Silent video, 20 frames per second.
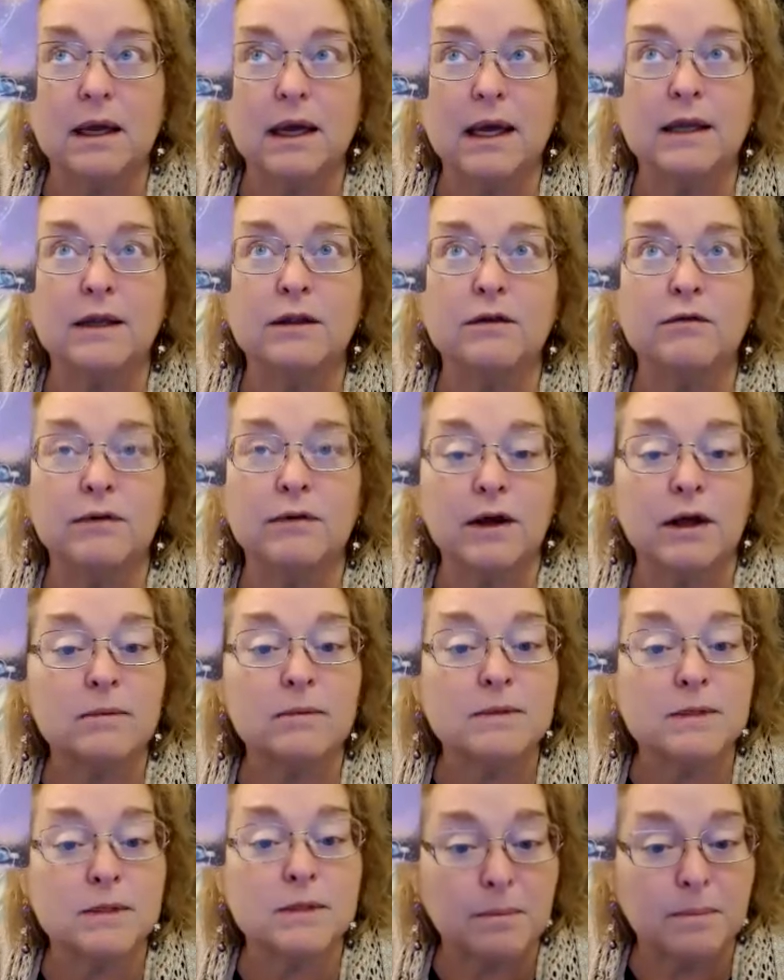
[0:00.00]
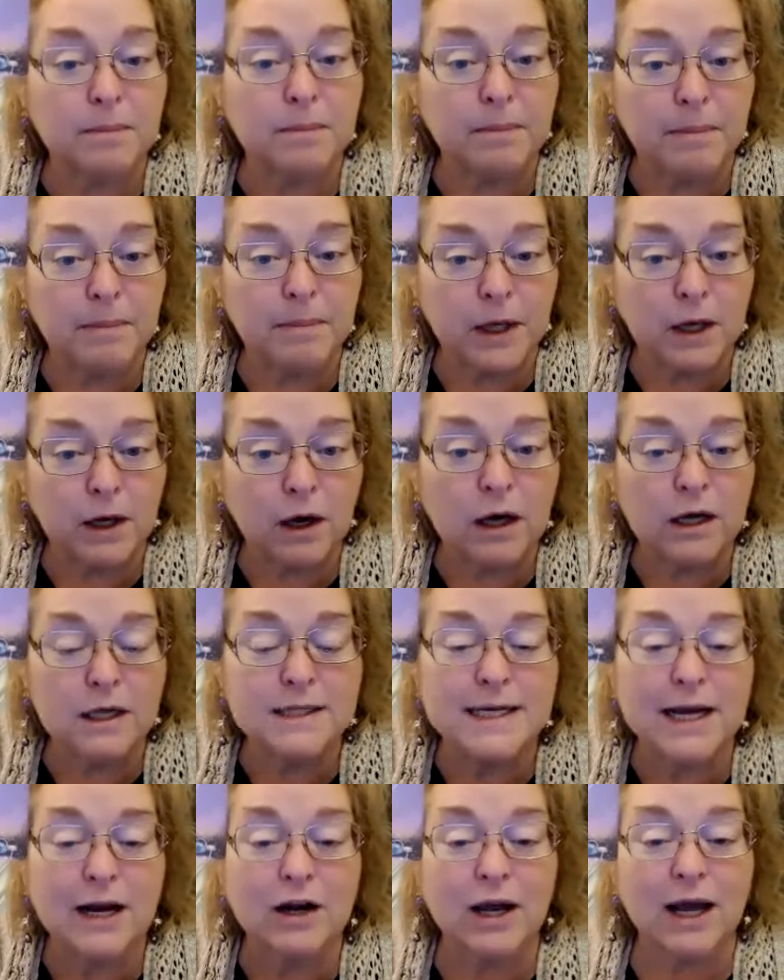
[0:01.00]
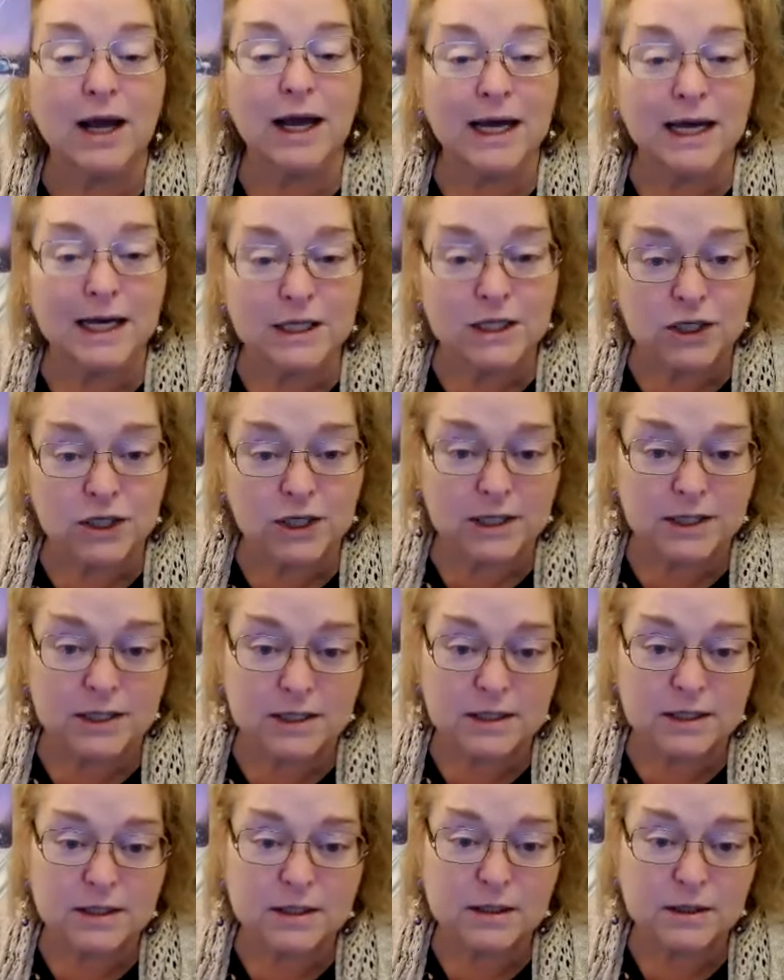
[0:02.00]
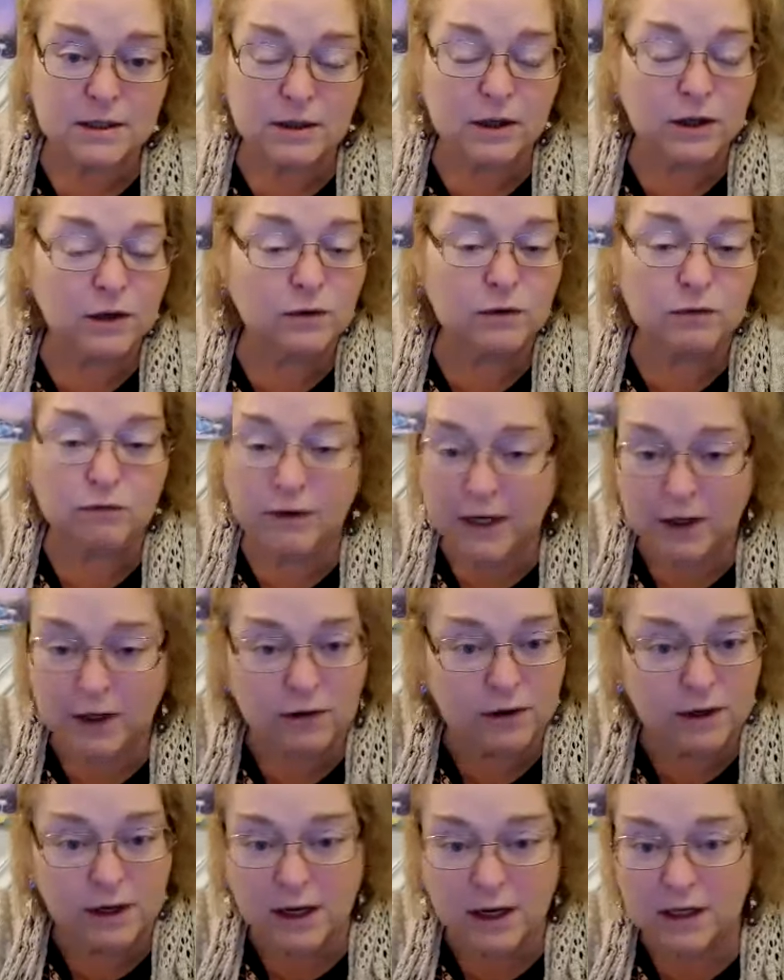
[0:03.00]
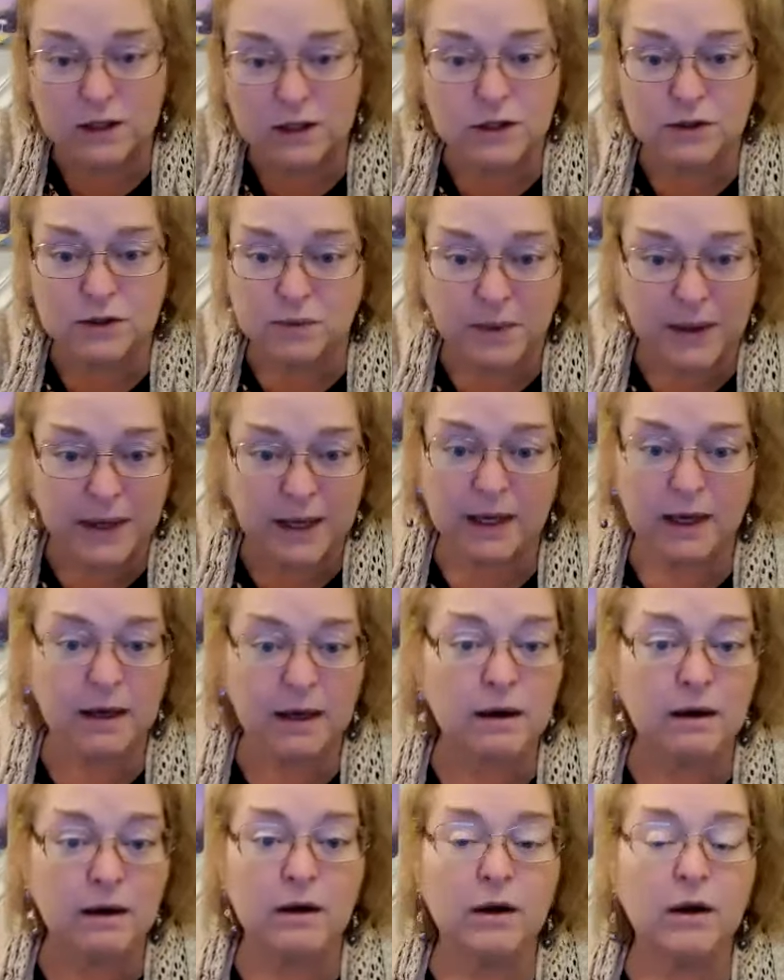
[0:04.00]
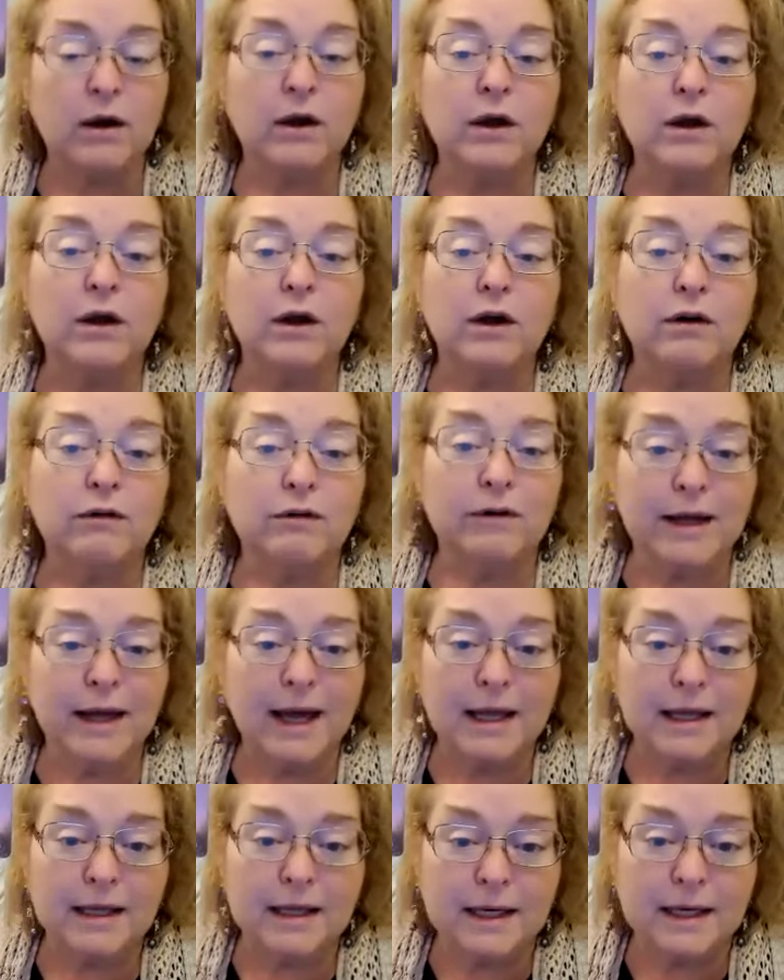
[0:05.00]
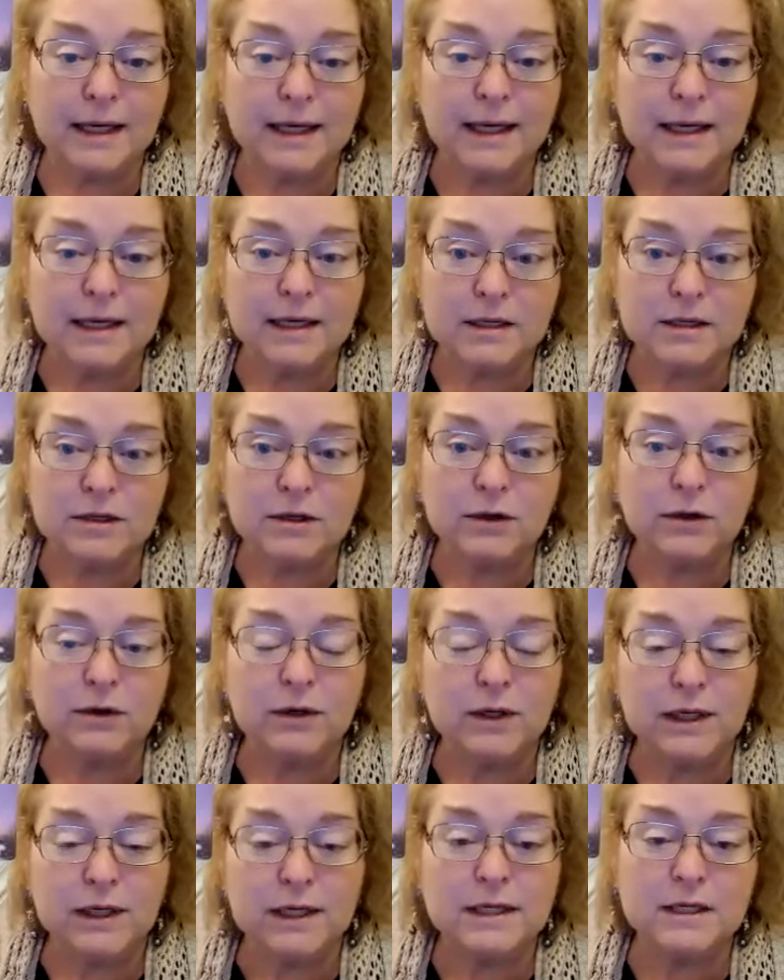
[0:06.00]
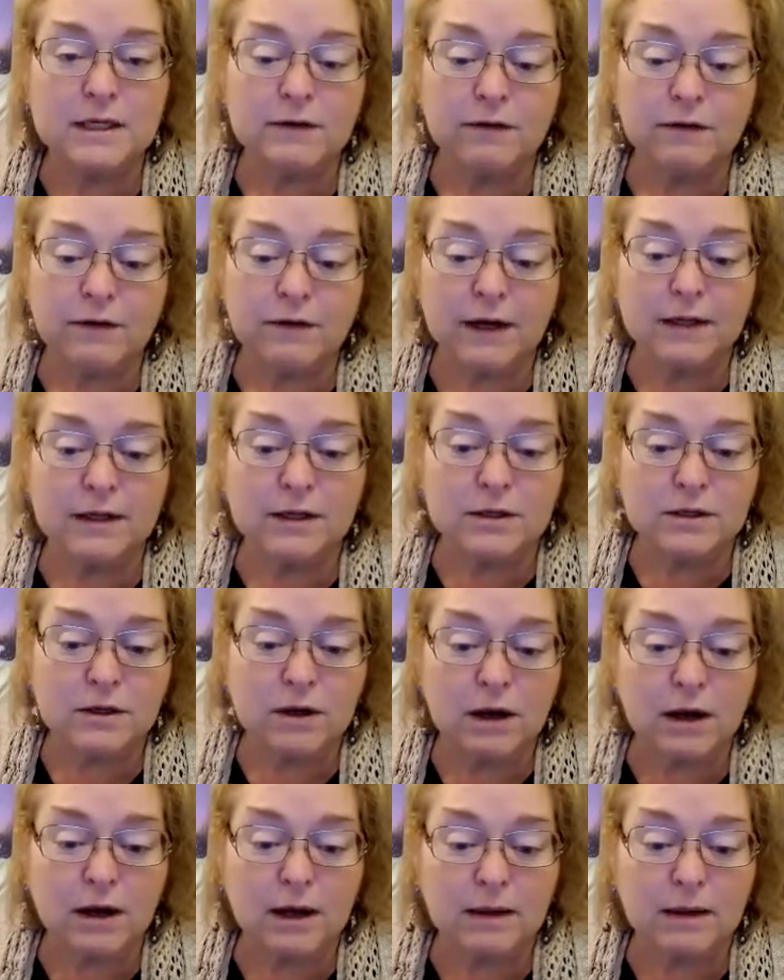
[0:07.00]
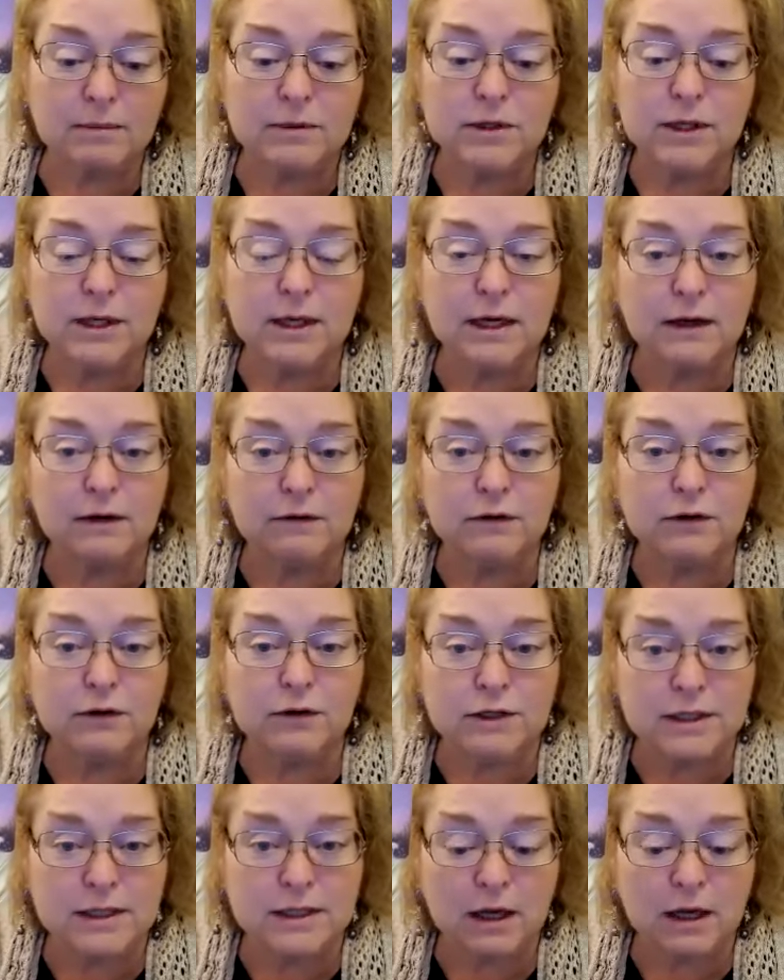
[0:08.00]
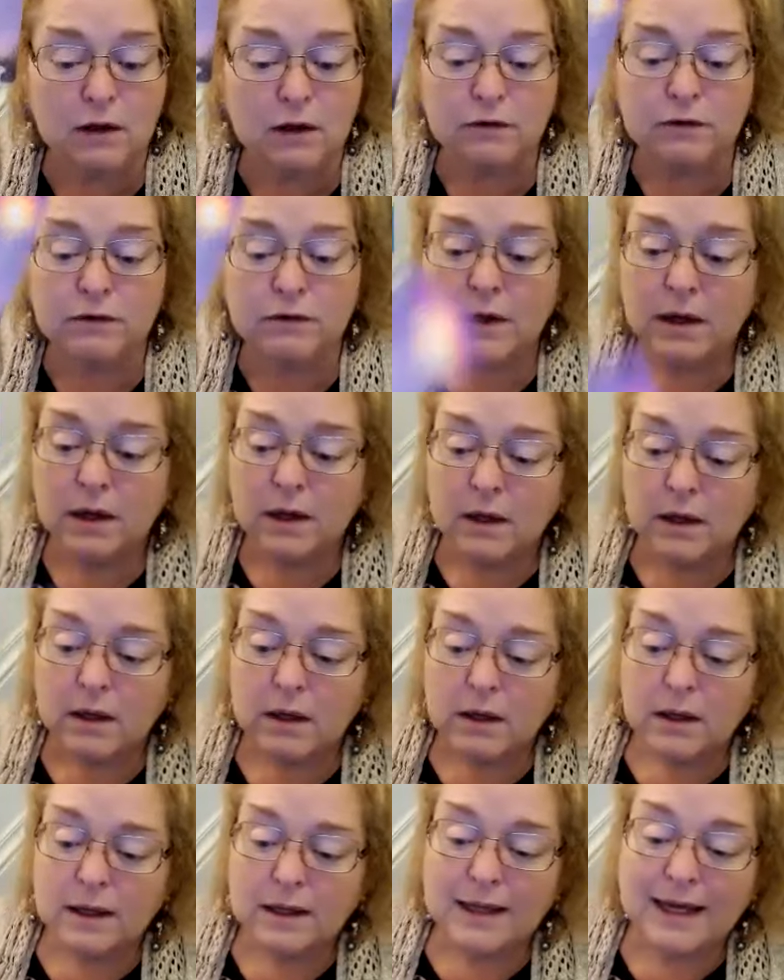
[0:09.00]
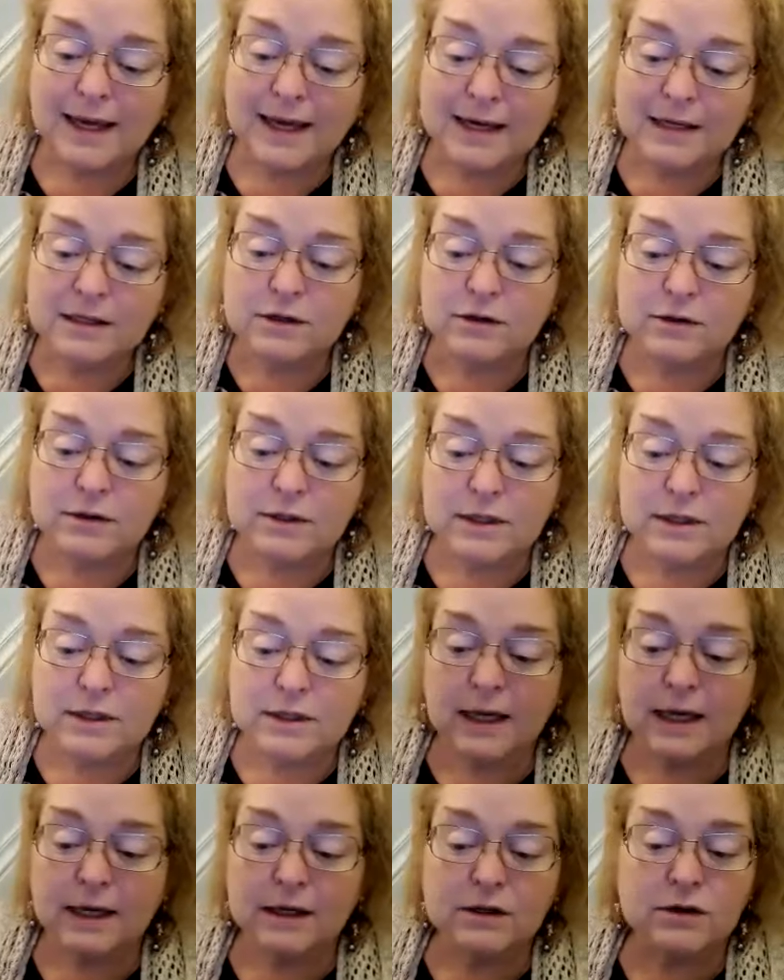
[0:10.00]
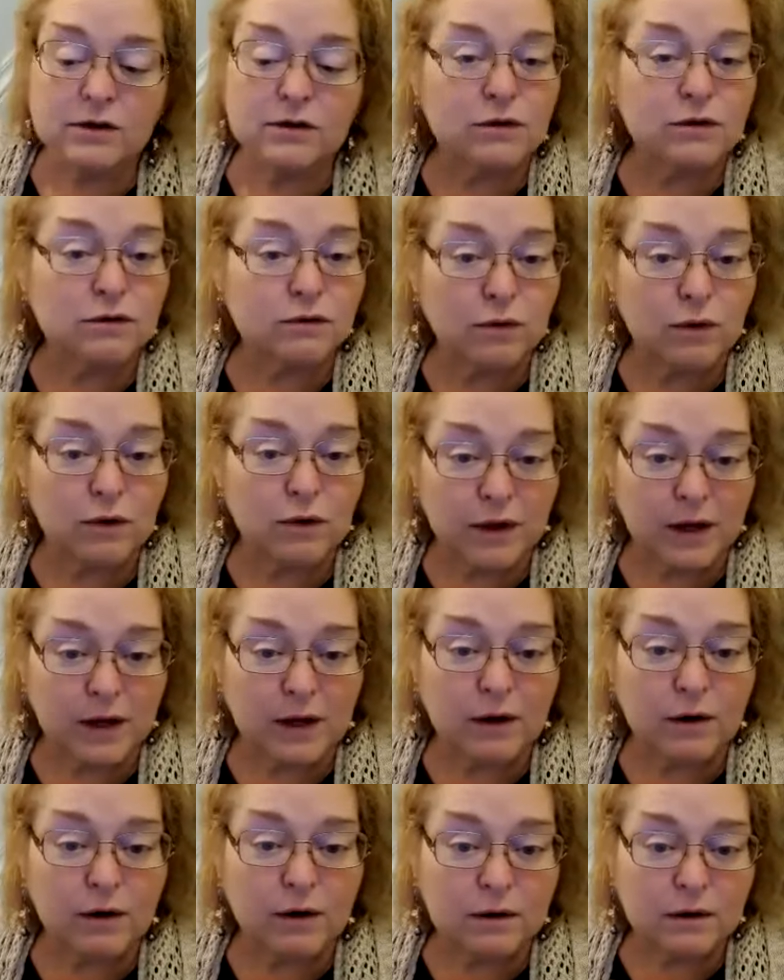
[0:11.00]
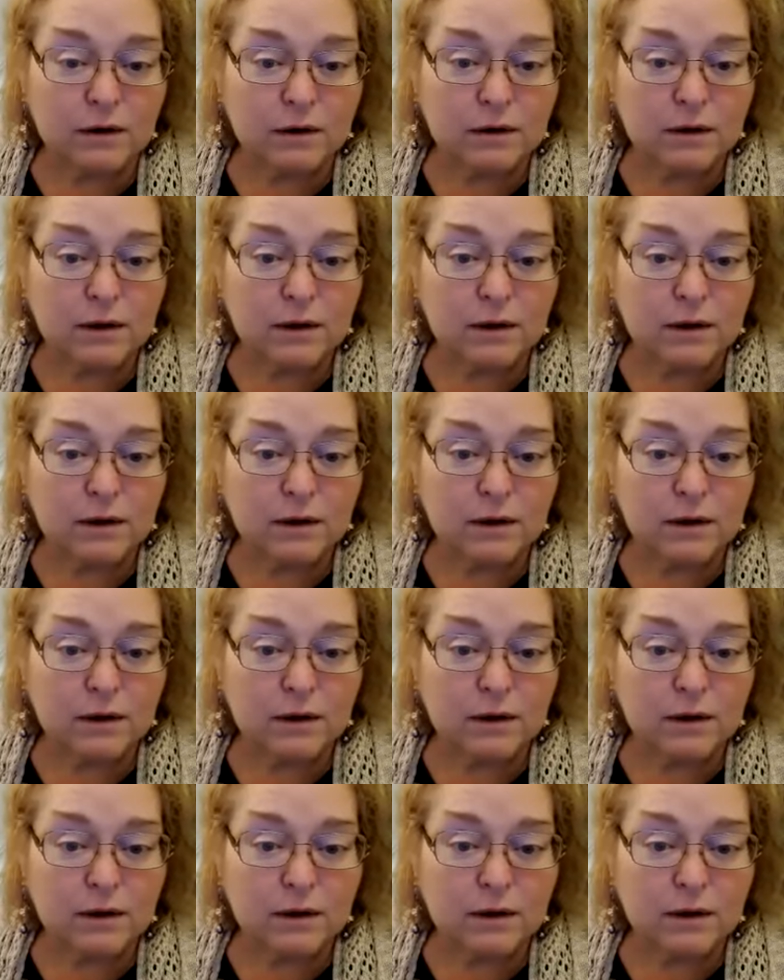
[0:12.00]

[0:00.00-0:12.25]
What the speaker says: in the realms beyond our conscious, you know, in regular conscious waking reality. And so you need to find the time to give yourself the answers, and the answers are all there.